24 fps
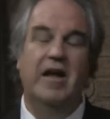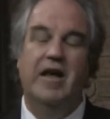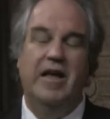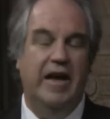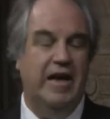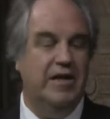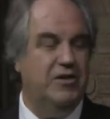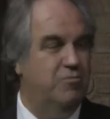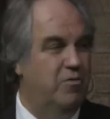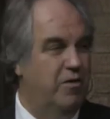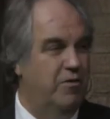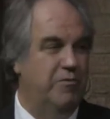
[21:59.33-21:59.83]

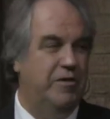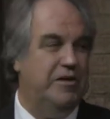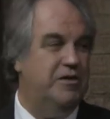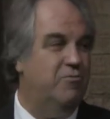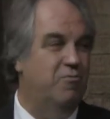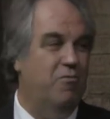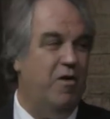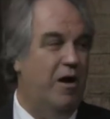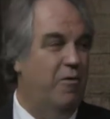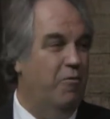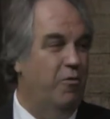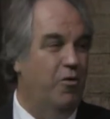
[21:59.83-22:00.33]
That's one
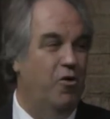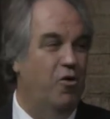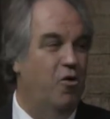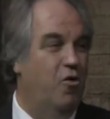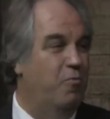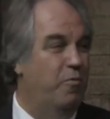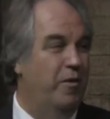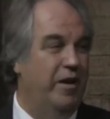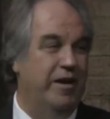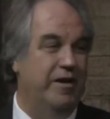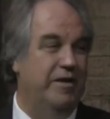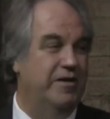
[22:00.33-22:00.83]
reason why we're
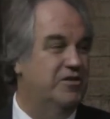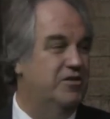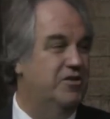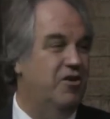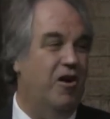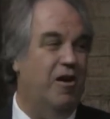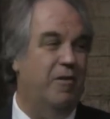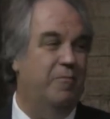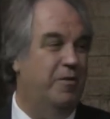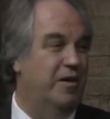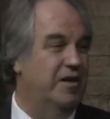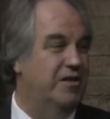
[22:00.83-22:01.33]
opening
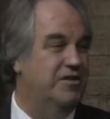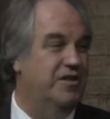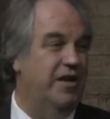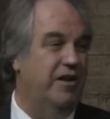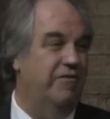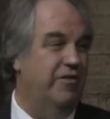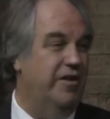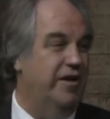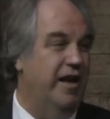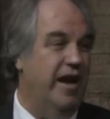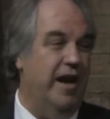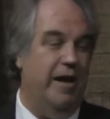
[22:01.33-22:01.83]
Starbucks
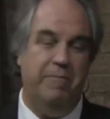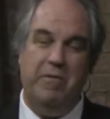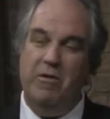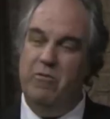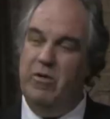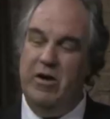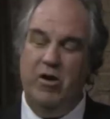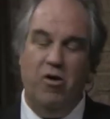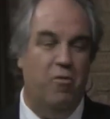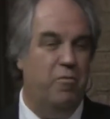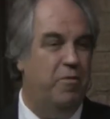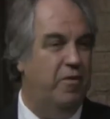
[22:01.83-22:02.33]
every day, but
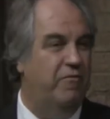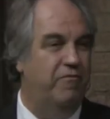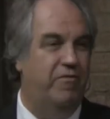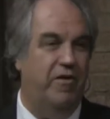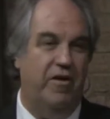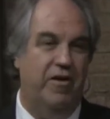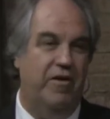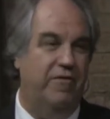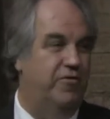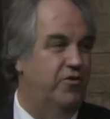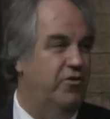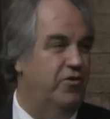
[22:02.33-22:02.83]
we open
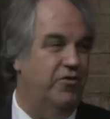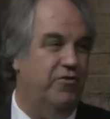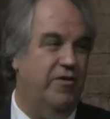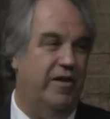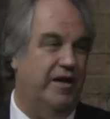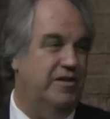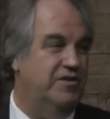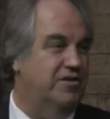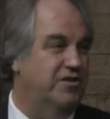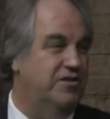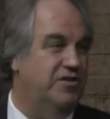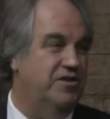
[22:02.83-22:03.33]
very few
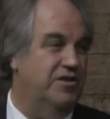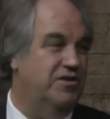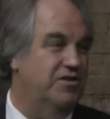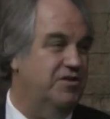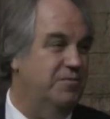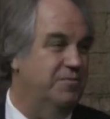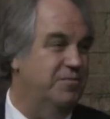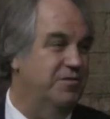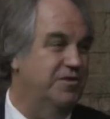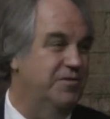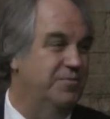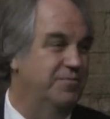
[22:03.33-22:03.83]
transit
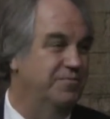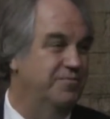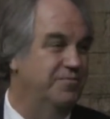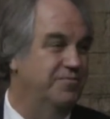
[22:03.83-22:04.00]
systems.